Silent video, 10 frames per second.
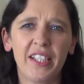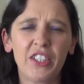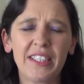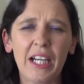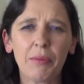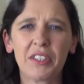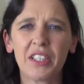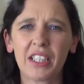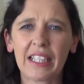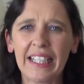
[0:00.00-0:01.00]
Just helps
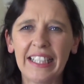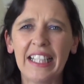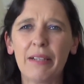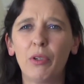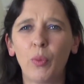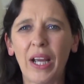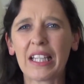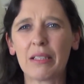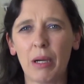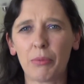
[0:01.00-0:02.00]
to clean them and
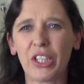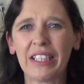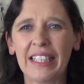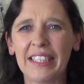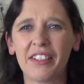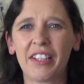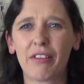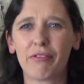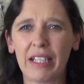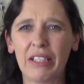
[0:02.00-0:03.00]
wake them up gently so
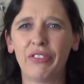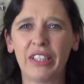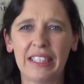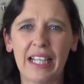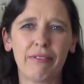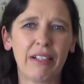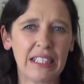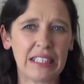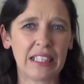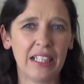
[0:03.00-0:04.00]
they're ready for the day,
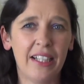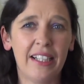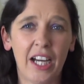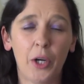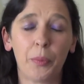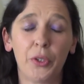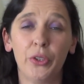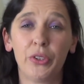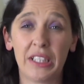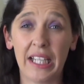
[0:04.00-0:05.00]
ready to help
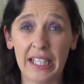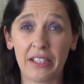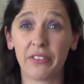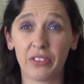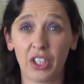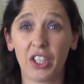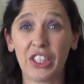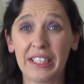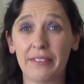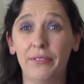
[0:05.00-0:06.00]
you to
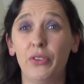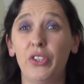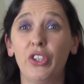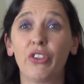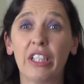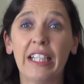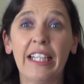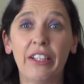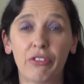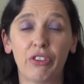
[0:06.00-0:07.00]
digest the food that you're going to
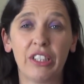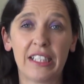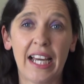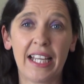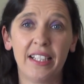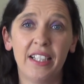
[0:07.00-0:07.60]
eat through the day.